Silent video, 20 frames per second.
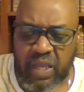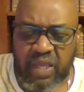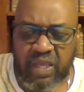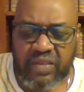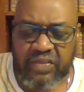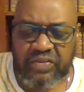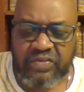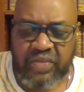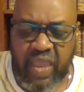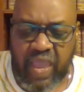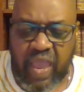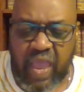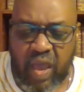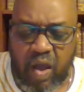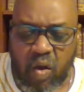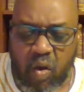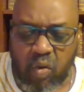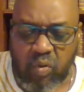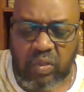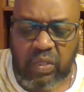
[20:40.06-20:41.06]
Yeah,
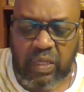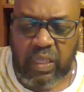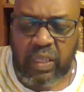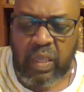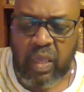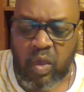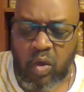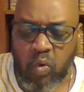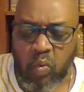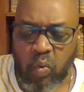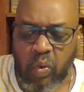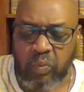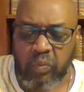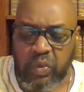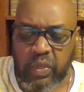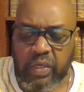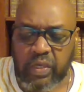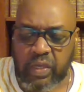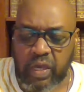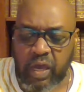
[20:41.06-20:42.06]
only when
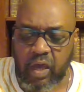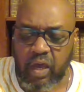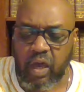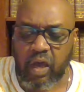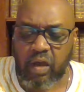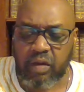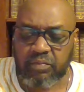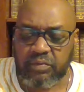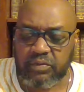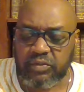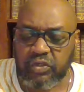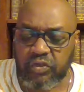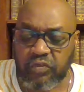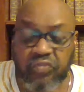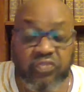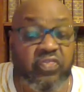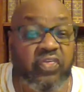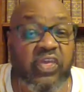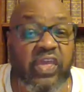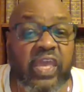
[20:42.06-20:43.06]
we come to
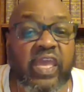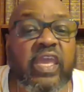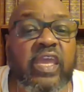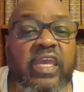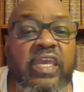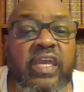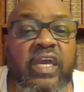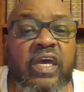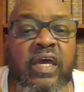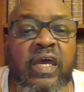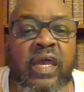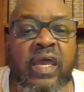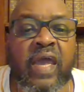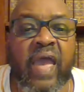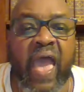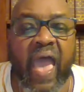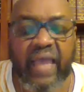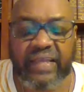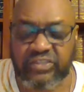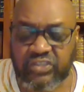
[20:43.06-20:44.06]
think
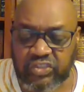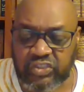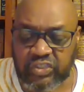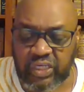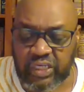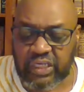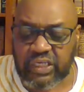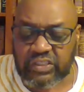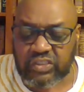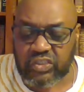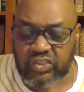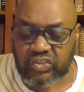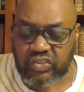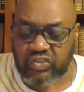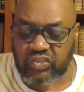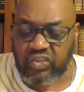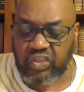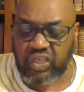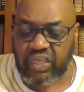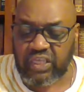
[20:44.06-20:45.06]
as Jesus
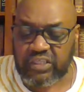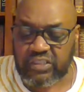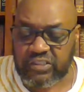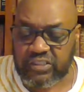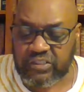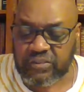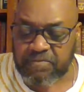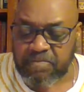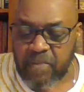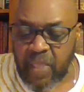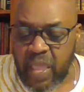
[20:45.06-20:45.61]
thinks,